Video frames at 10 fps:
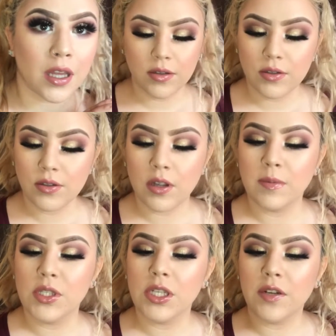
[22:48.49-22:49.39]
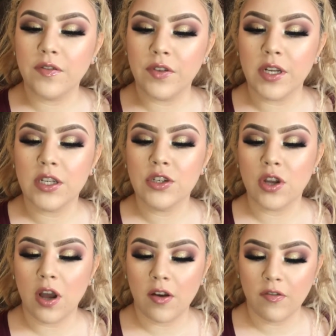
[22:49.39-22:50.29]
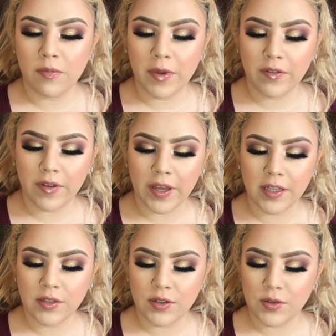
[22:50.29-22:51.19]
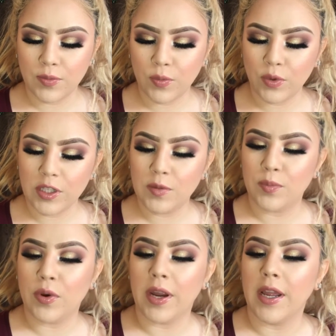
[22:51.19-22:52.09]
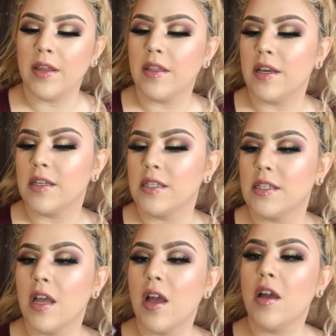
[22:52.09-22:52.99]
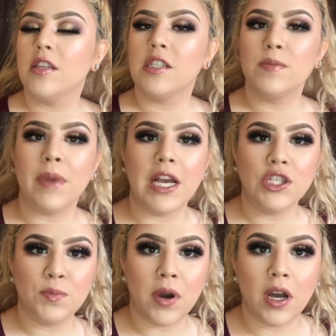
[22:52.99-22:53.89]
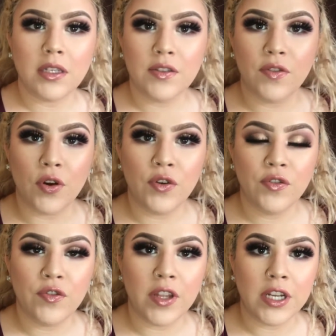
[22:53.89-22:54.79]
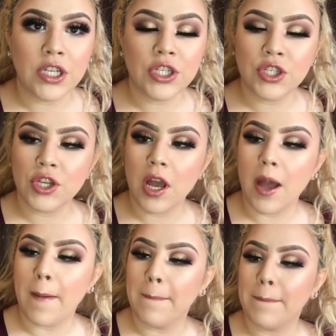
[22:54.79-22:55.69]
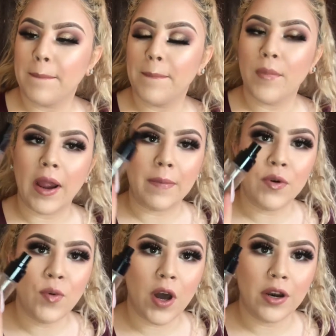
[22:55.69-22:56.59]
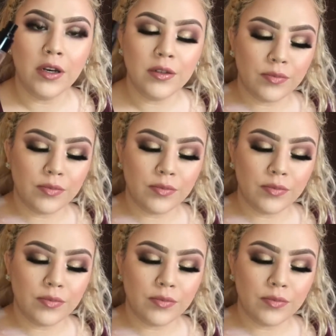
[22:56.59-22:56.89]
So now I'm just gonna finish off my face with spraying this Smashbox Photo Finish primer water.